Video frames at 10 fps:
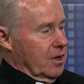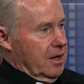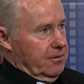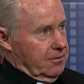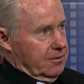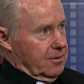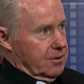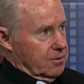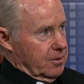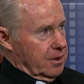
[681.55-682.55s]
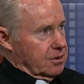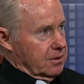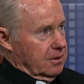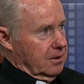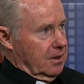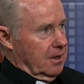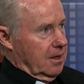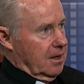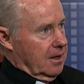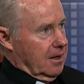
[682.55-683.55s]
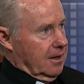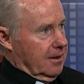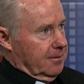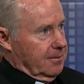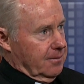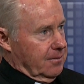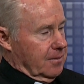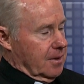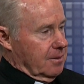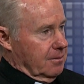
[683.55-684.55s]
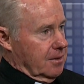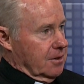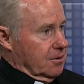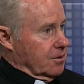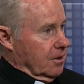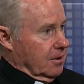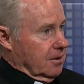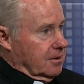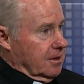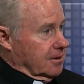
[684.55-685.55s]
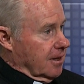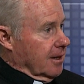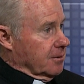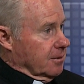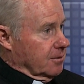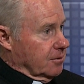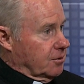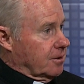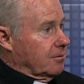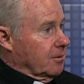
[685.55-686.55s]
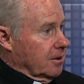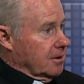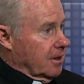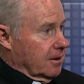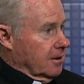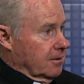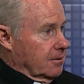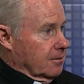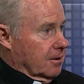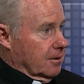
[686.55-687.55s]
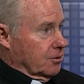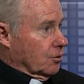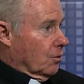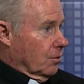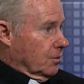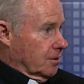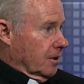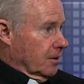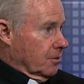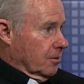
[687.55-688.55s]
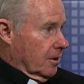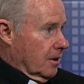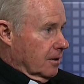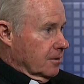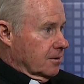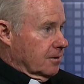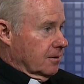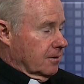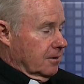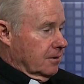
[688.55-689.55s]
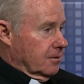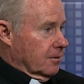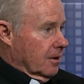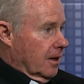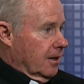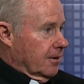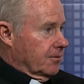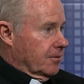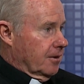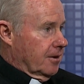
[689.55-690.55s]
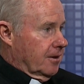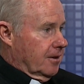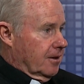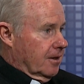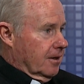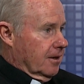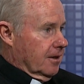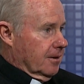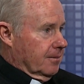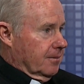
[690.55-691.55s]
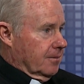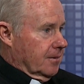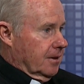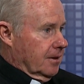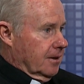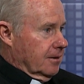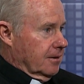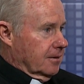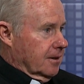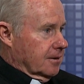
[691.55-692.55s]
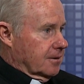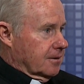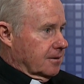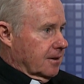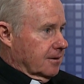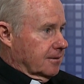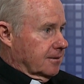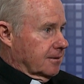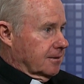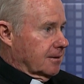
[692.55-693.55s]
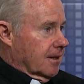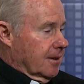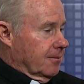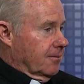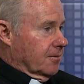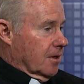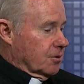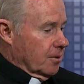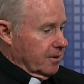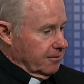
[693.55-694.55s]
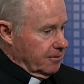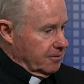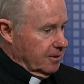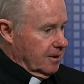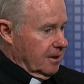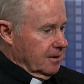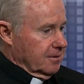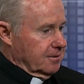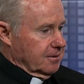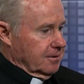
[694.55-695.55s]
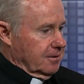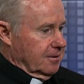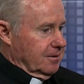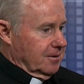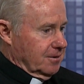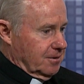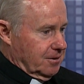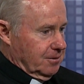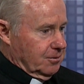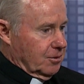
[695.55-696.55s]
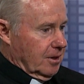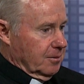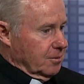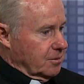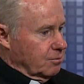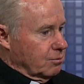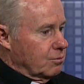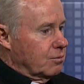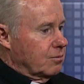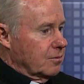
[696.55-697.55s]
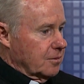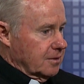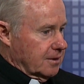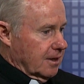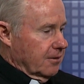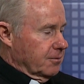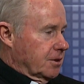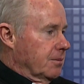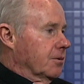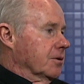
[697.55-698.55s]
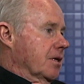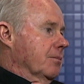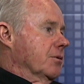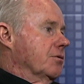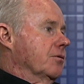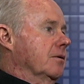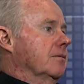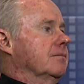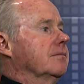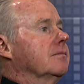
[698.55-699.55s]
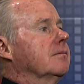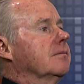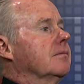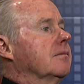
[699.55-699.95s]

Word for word: life, the resurrection, um, is, uh, takes time to really take into our souls, take into our hearts, and into our lives. Um, and I think that takes time. That's why the 50 days is to try to delve deeper into that mystery. My